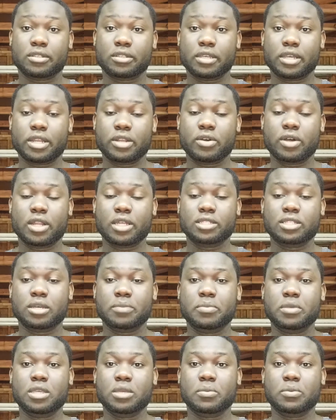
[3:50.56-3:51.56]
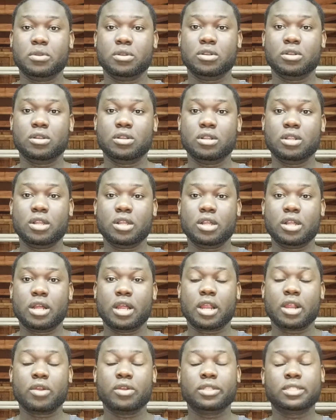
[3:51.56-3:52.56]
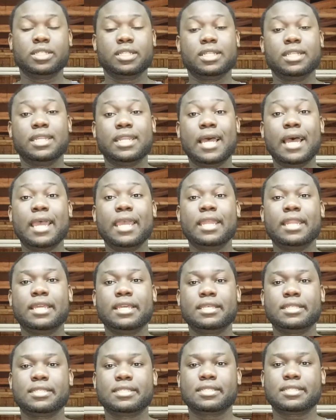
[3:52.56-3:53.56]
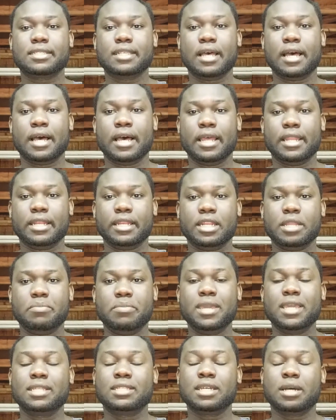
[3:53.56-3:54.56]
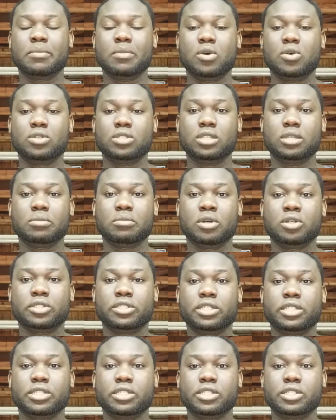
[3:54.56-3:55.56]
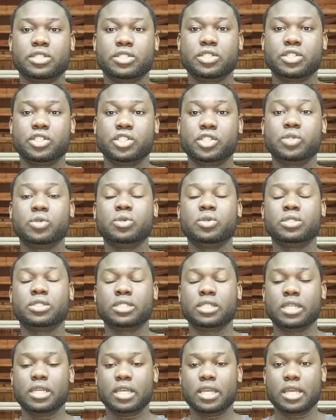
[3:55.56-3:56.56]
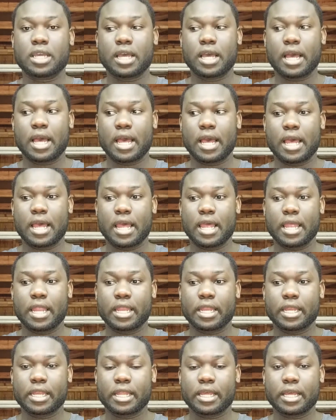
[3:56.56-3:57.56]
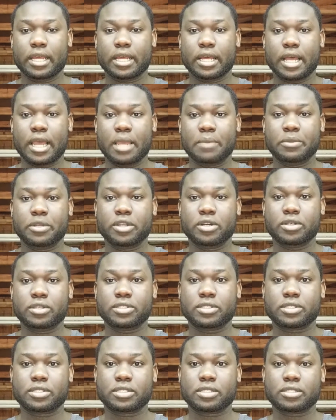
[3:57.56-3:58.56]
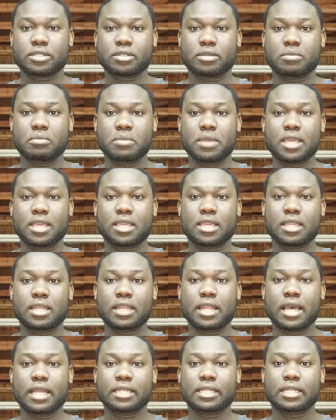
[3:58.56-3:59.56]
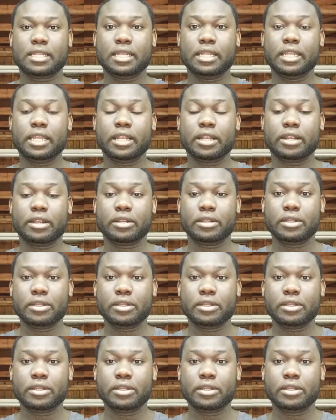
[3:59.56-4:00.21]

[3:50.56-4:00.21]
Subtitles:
And a lot of people are going to deny this and debate about it, but it is the truth. And I'm just making that clear.